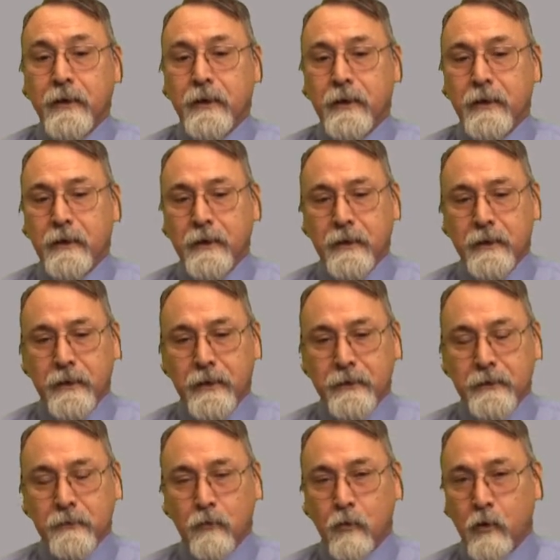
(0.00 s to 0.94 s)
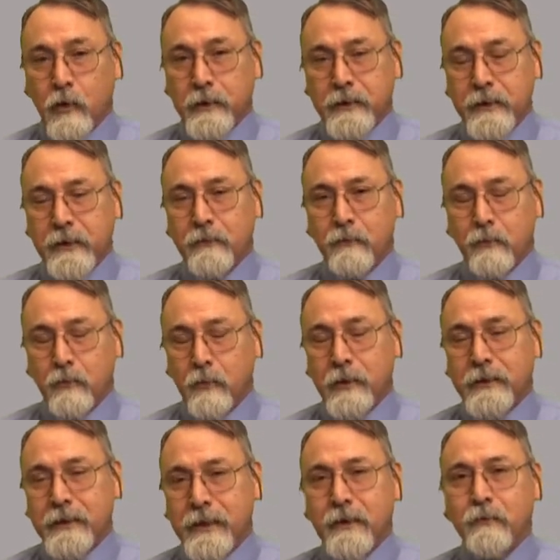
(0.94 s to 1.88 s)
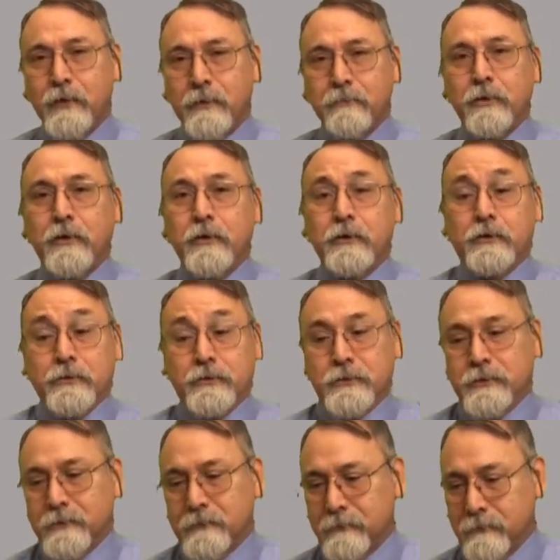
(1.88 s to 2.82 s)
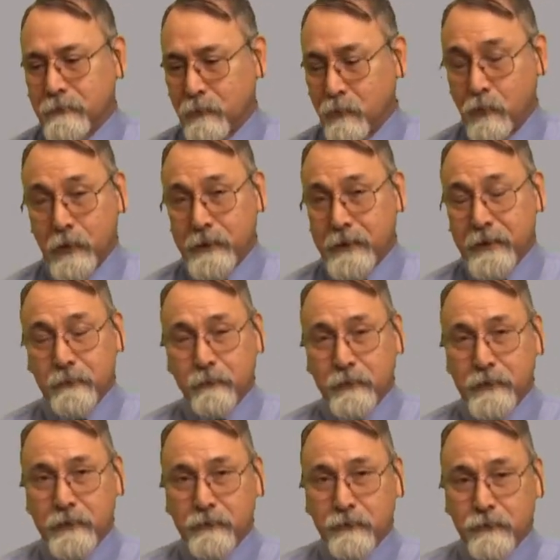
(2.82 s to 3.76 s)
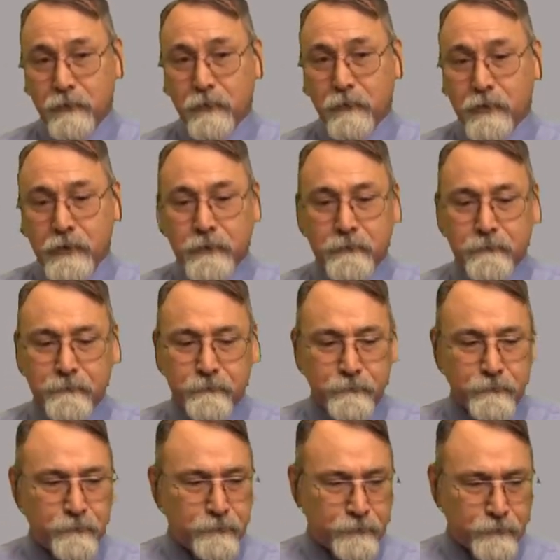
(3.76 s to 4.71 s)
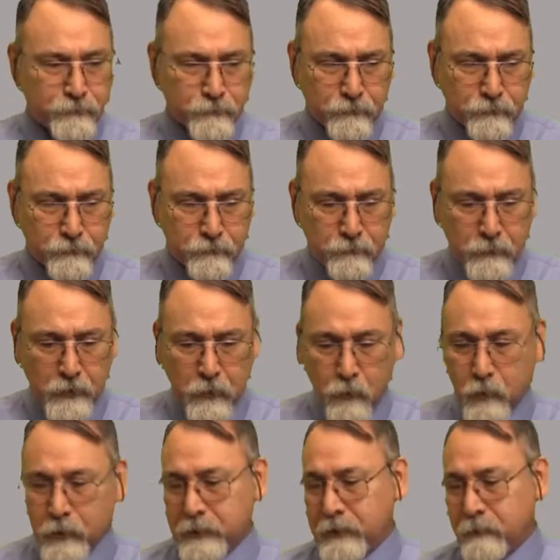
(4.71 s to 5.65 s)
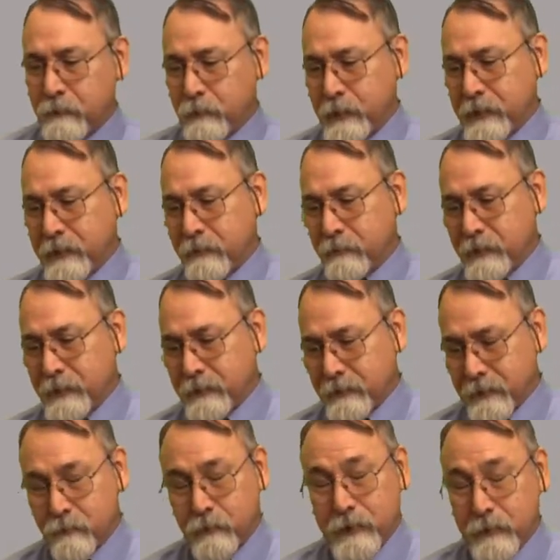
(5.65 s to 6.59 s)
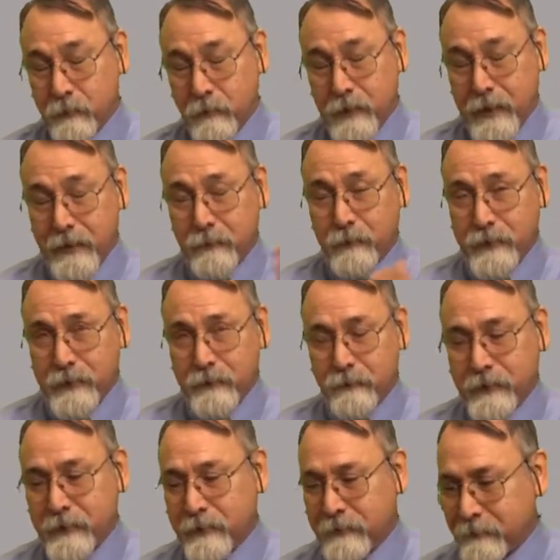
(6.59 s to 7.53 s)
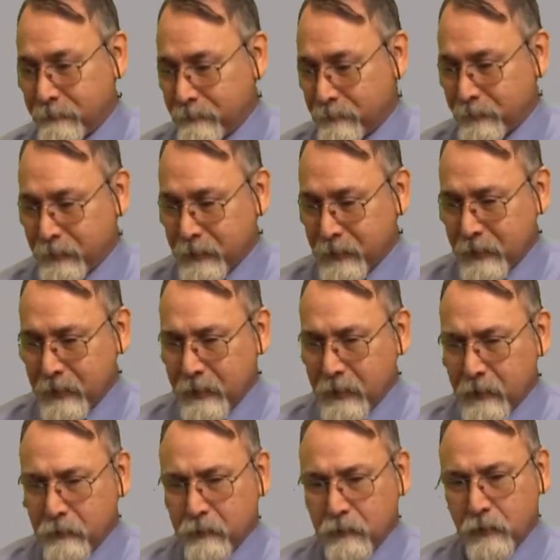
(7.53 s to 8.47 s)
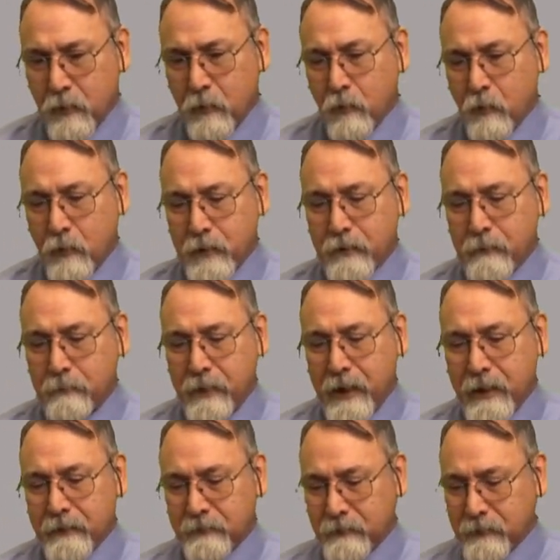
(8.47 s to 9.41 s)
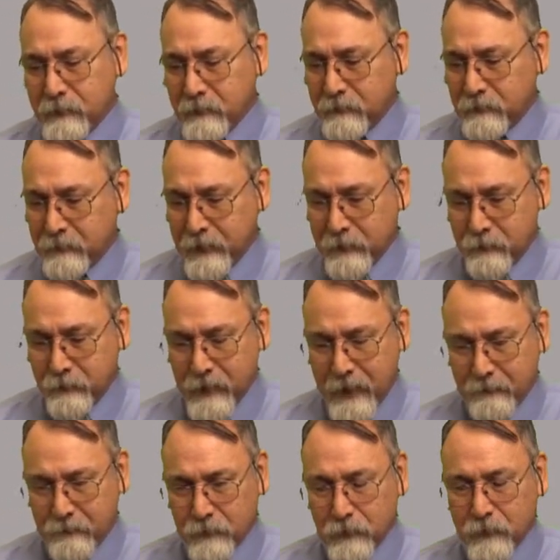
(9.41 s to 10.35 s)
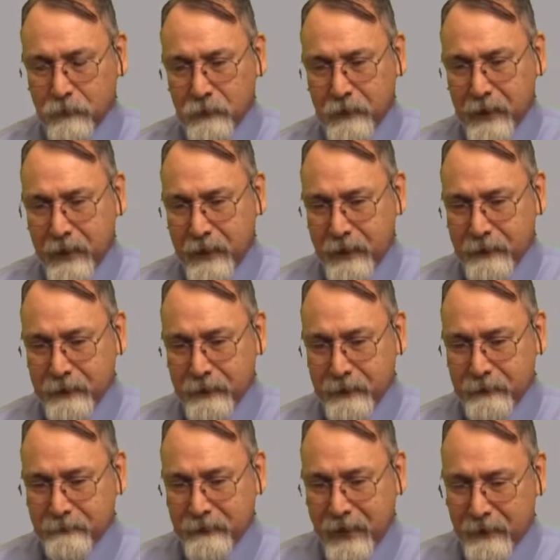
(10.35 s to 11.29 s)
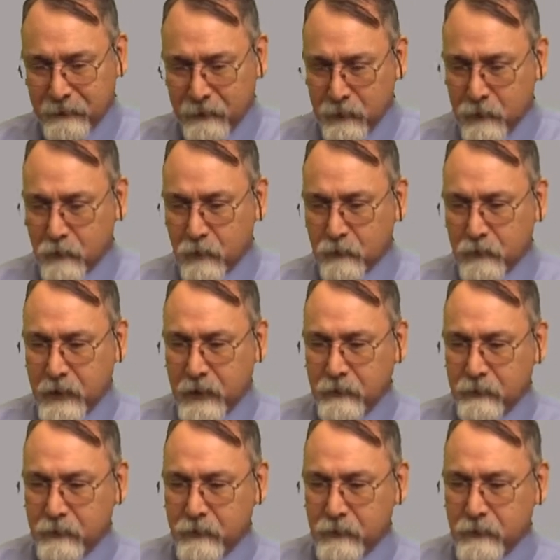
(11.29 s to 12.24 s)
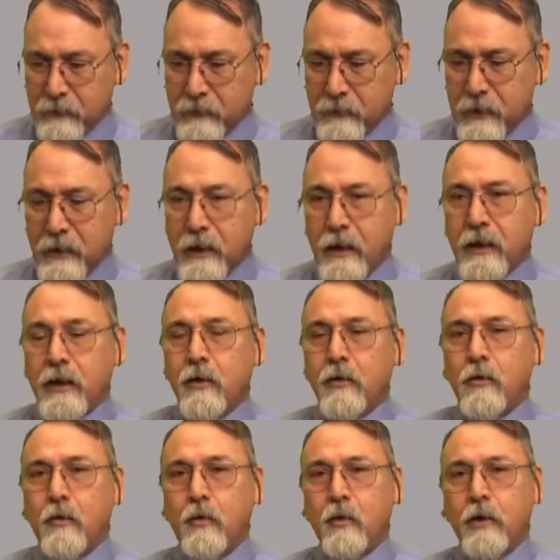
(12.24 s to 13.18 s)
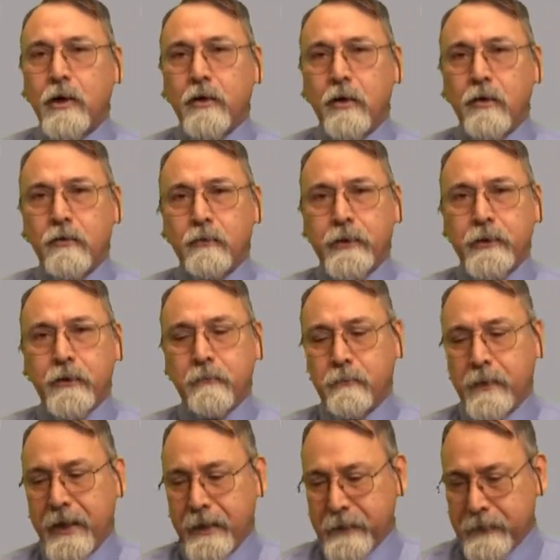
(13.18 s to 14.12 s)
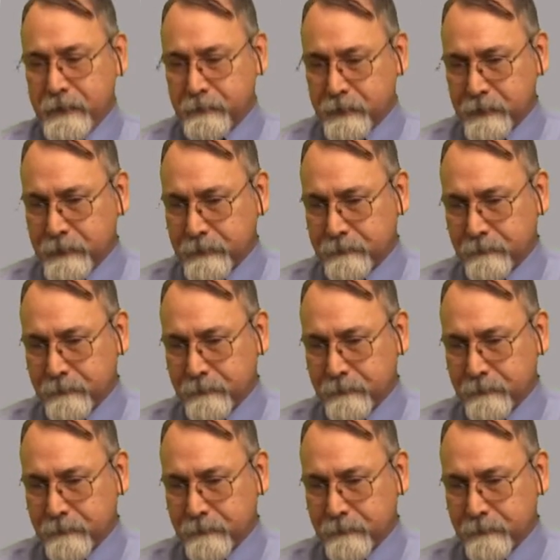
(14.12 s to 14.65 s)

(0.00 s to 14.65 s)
What can we purge? What can we destroy? What can we get rid of? So one of the policies that you have to look at is, as an organization, what are the regular backups?